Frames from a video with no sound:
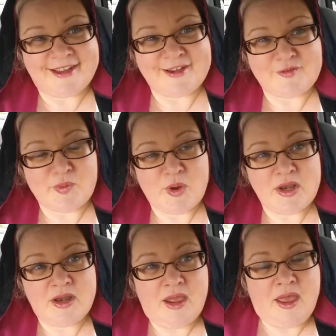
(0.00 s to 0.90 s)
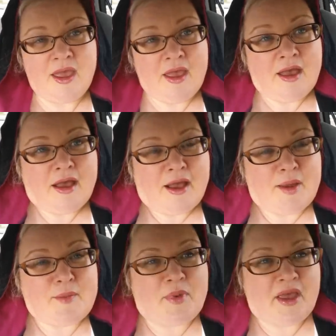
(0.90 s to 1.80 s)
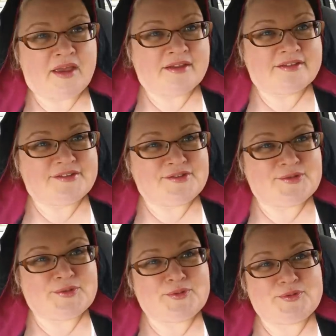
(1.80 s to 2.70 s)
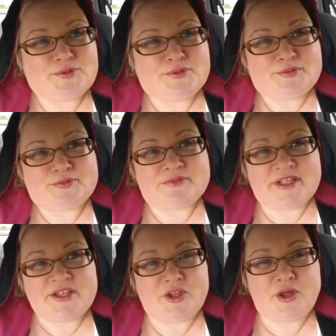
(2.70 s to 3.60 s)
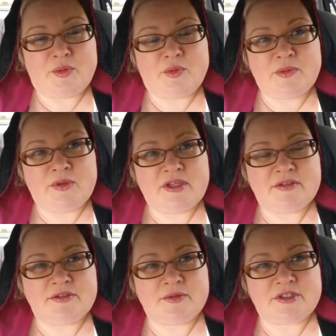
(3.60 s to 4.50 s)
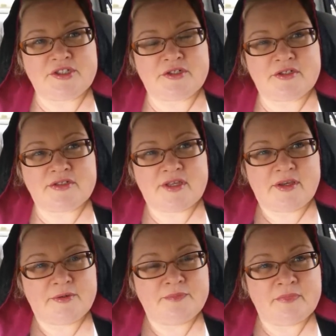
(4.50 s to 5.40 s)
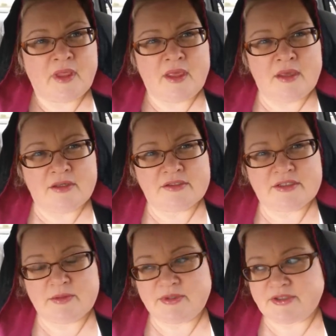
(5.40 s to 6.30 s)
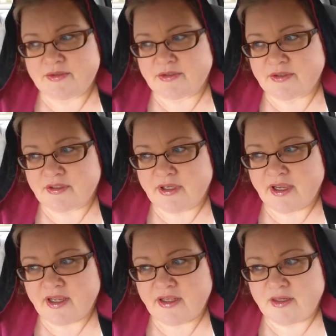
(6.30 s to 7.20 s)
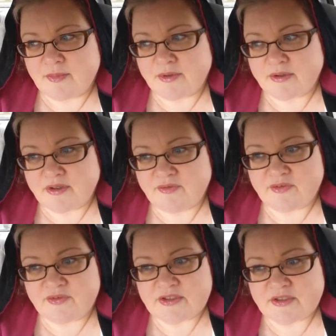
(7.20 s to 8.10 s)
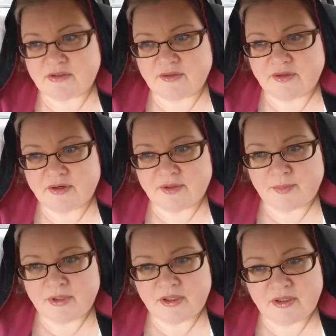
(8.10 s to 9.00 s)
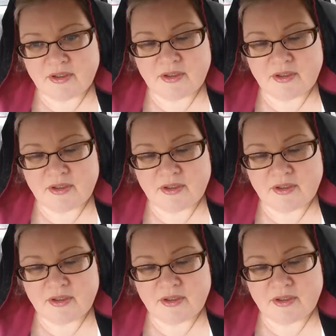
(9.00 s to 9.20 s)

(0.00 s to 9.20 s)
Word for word: Hi everyone, I'm back to take you along with me to a church sale. It's a little bit too early. I had to get up early for physical therapy